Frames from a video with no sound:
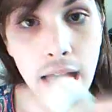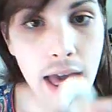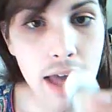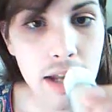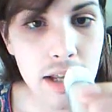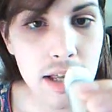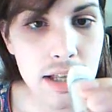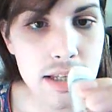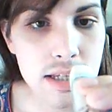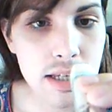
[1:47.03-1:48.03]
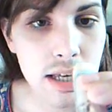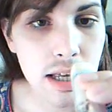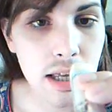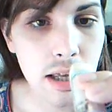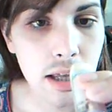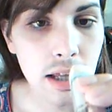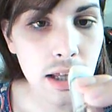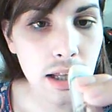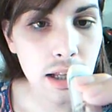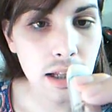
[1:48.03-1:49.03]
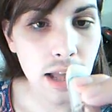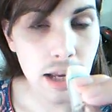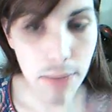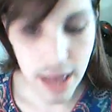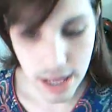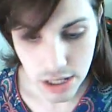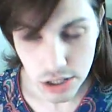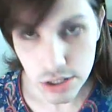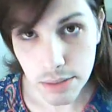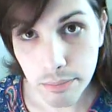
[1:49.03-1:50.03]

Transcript: and it's light beige.